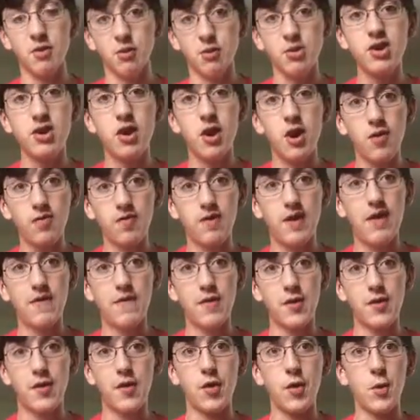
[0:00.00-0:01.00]
we all
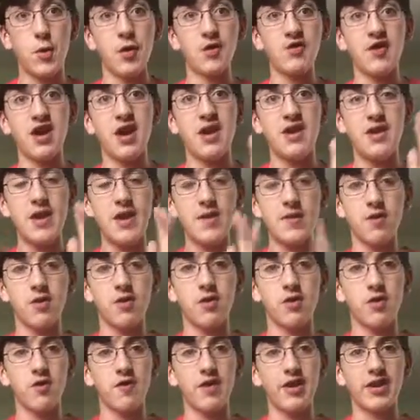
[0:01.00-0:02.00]
thought that there was
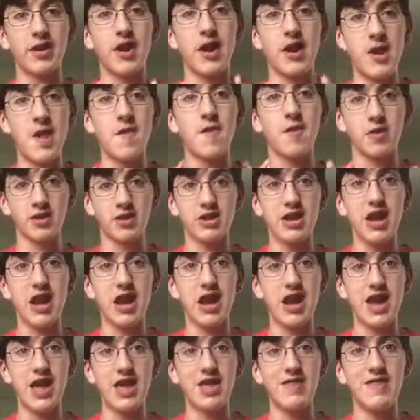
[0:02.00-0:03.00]
another like another
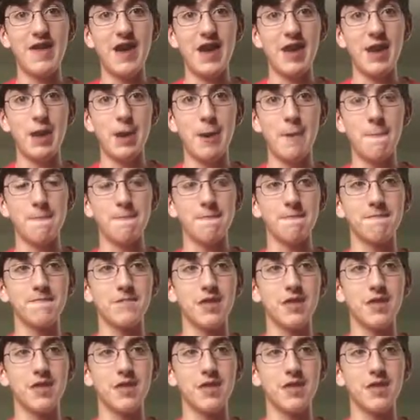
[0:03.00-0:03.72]
guy that um,